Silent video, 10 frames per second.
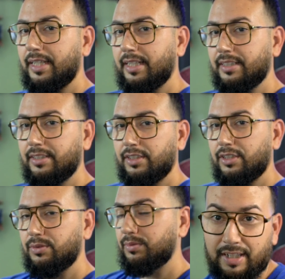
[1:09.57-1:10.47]
that, you
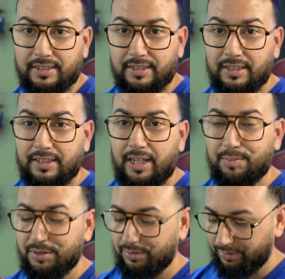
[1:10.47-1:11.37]
know, that's a good
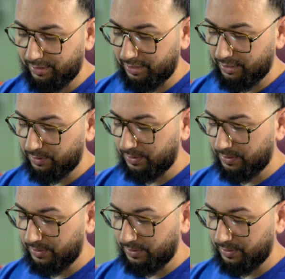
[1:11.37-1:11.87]
option for you.